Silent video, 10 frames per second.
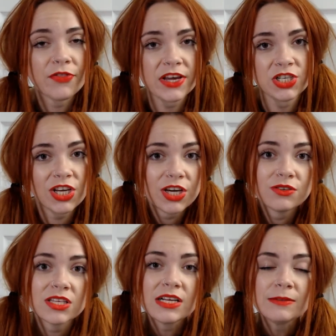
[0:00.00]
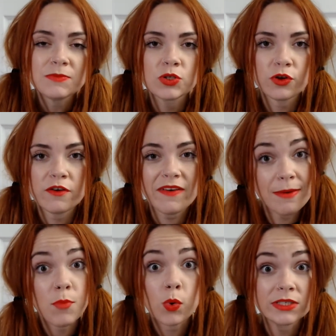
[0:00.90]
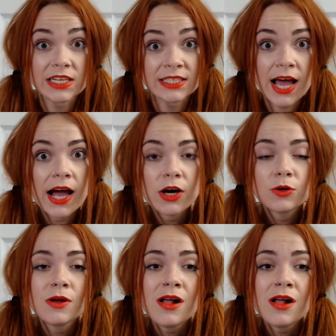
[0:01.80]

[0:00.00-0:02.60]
issues sort of in more detail.